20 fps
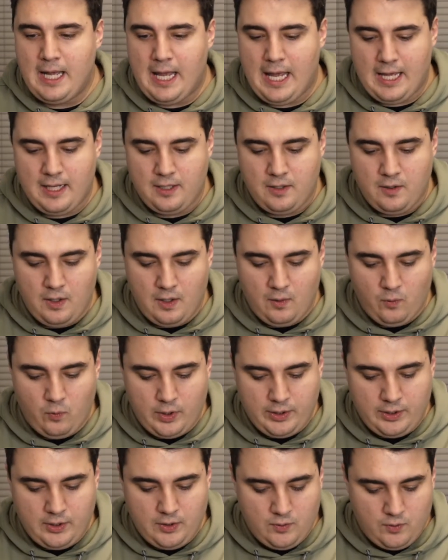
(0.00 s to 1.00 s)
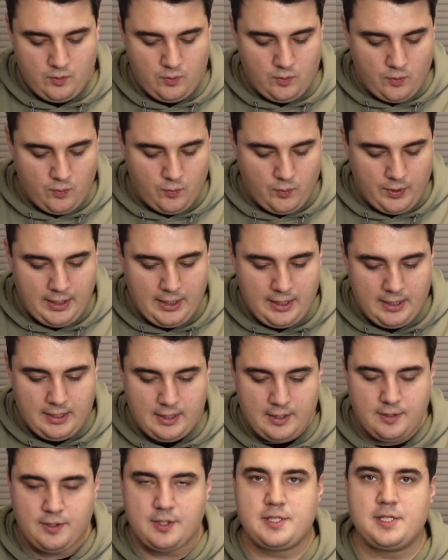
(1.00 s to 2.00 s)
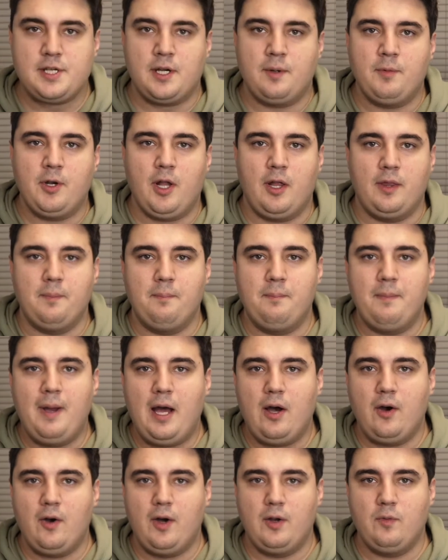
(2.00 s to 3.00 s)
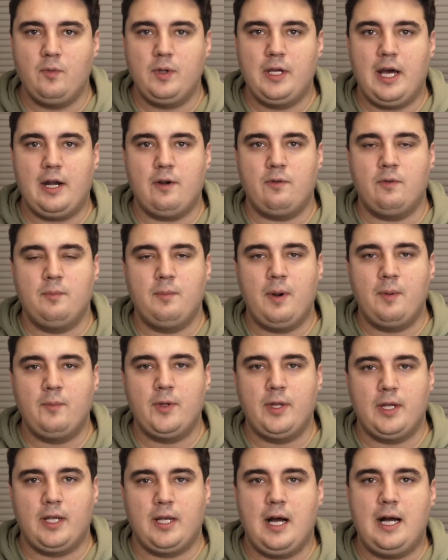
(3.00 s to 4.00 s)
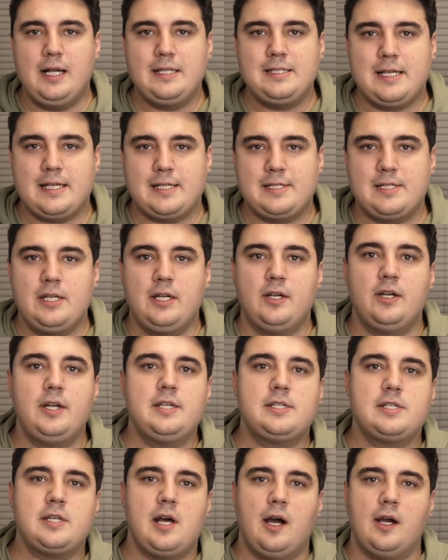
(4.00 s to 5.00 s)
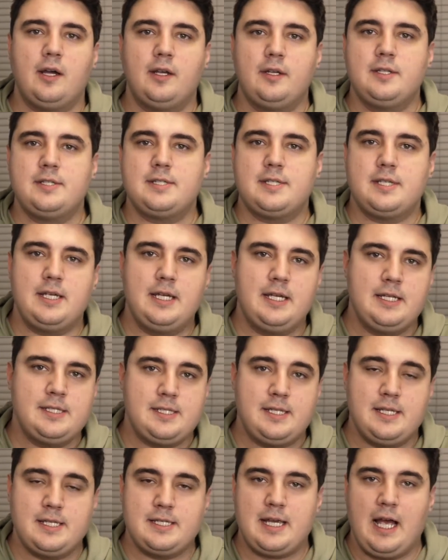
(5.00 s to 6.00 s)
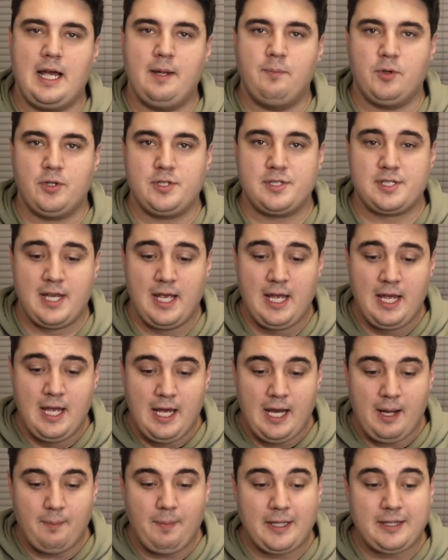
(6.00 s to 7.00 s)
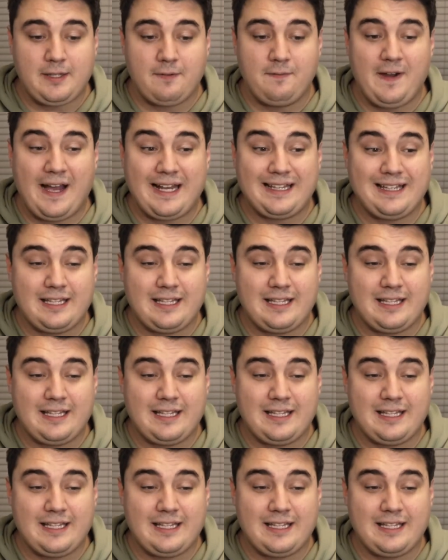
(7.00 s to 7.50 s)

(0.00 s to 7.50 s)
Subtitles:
And when you read the Sermon on the Mount, and we got to remember the context here, he's talking to his disciples about the fact